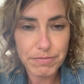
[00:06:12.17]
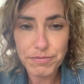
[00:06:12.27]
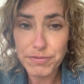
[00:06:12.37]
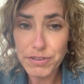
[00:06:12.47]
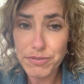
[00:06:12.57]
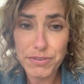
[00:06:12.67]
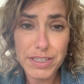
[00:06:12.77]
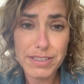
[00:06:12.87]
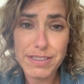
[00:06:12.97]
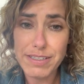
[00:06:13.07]
feel
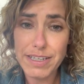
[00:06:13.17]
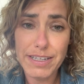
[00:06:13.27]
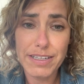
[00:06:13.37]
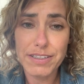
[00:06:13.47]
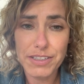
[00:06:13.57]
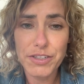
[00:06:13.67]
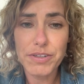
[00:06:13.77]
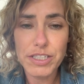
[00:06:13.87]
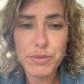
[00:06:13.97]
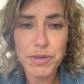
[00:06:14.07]
free to say you
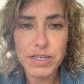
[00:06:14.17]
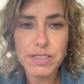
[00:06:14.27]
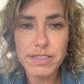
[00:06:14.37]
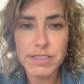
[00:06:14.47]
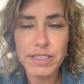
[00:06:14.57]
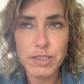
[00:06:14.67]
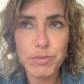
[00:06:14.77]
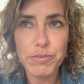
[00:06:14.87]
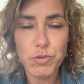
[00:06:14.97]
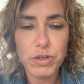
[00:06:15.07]
need to practice this a little
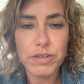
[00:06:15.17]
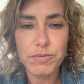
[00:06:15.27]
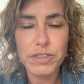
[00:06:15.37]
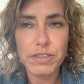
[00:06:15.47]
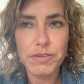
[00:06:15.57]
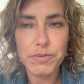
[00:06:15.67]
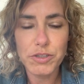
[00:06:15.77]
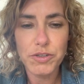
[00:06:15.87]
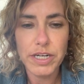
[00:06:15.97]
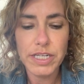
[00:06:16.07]
bit more, and we'll
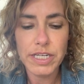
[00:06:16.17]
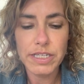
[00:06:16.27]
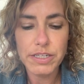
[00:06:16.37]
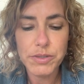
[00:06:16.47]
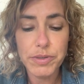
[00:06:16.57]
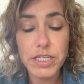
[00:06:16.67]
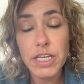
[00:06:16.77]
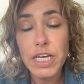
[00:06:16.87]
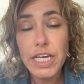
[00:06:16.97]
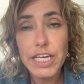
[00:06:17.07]
try it again next week.
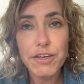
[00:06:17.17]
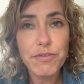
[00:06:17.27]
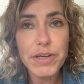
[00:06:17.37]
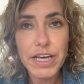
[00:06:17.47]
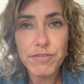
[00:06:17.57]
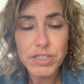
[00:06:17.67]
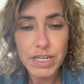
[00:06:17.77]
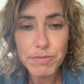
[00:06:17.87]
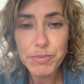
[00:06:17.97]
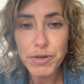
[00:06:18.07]
If we have
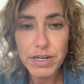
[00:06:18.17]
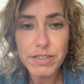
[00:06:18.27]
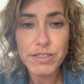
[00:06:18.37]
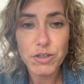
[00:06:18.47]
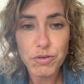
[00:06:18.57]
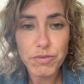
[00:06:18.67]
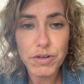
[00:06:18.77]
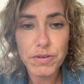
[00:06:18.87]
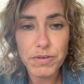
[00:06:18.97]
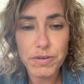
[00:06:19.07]
time to practice it
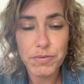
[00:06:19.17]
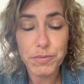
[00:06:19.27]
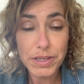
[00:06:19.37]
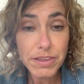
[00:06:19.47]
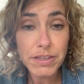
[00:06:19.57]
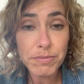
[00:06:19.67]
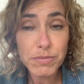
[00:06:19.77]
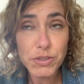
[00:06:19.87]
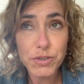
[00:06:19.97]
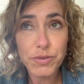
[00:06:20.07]
over with
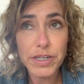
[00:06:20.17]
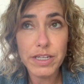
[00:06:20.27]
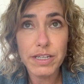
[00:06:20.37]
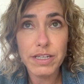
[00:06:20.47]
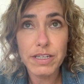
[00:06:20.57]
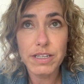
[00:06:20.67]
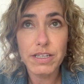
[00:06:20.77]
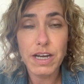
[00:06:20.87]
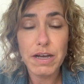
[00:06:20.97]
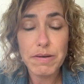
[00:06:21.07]
them during
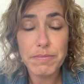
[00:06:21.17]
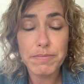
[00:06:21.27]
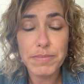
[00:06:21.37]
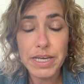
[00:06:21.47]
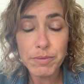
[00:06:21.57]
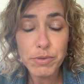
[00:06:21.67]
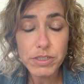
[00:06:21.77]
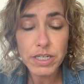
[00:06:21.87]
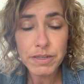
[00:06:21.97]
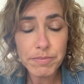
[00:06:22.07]
handbook
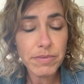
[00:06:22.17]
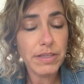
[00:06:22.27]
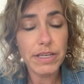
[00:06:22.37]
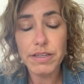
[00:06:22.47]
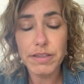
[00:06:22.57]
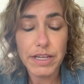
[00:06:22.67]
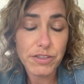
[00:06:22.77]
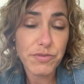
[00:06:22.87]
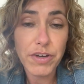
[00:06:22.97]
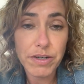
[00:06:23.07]
time, then
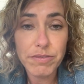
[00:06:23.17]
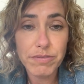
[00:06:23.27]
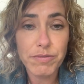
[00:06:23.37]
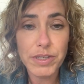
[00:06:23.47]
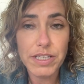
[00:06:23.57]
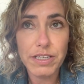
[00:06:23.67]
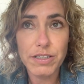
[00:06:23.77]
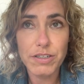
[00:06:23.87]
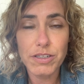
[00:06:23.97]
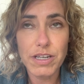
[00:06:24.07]
that's fine. We
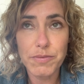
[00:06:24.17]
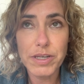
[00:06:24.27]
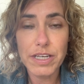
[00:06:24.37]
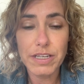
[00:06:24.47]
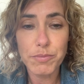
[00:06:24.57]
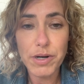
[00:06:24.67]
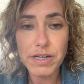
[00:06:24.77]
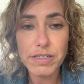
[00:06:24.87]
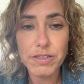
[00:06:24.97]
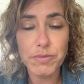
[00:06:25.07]
can
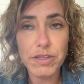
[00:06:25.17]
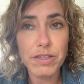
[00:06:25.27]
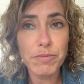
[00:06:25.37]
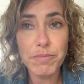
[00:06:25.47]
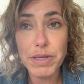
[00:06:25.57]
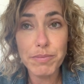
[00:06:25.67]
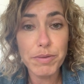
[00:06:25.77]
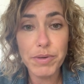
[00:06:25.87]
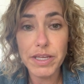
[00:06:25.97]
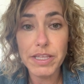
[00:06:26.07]
practice it with them, and maybe
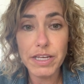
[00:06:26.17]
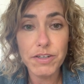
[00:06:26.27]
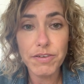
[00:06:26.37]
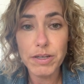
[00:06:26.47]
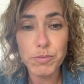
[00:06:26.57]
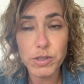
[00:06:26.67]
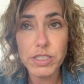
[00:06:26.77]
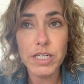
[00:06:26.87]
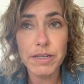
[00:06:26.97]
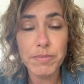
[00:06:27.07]
by the end of handbook
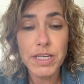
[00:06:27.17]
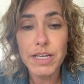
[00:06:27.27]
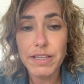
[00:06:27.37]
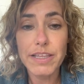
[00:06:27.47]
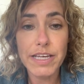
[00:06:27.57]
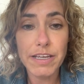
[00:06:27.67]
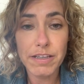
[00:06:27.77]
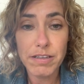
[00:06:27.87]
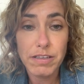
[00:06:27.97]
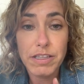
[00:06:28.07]
time
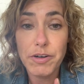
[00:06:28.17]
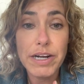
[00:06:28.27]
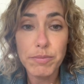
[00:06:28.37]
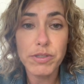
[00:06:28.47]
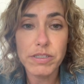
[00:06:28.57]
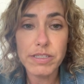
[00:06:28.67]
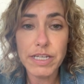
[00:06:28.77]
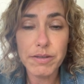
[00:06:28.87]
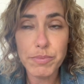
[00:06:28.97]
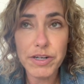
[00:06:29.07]
they're able to say
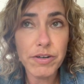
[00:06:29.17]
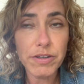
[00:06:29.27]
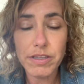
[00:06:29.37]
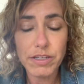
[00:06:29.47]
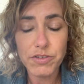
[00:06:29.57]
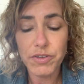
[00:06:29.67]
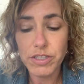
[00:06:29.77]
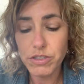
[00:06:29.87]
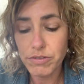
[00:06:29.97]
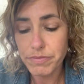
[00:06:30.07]
it better, and that's fine
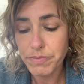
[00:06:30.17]
too.